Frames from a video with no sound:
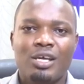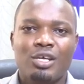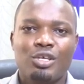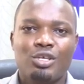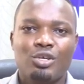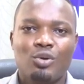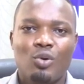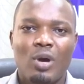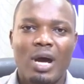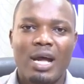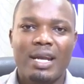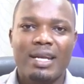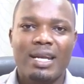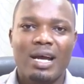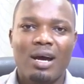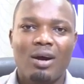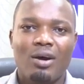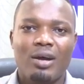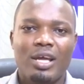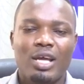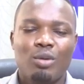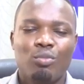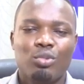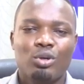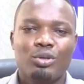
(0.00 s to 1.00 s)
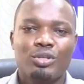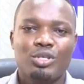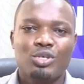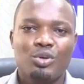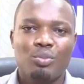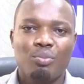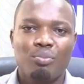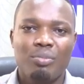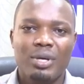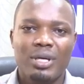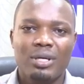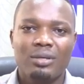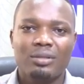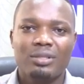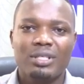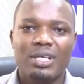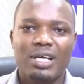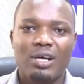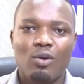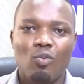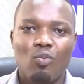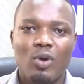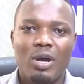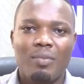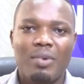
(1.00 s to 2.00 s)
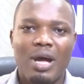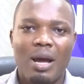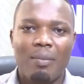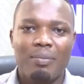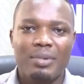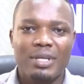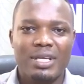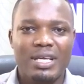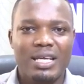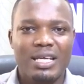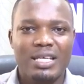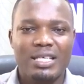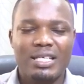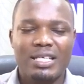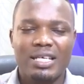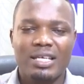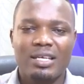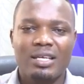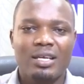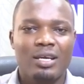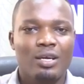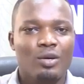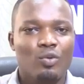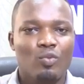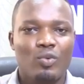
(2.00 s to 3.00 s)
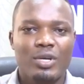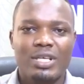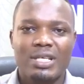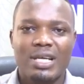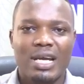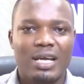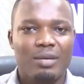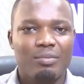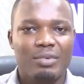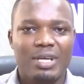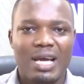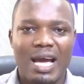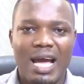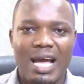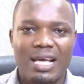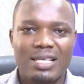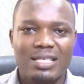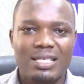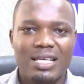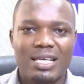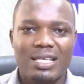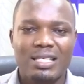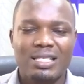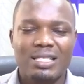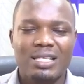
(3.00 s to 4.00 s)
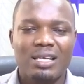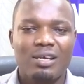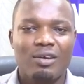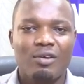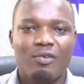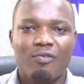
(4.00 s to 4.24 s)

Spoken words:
you are now able to build a web application which can be accessed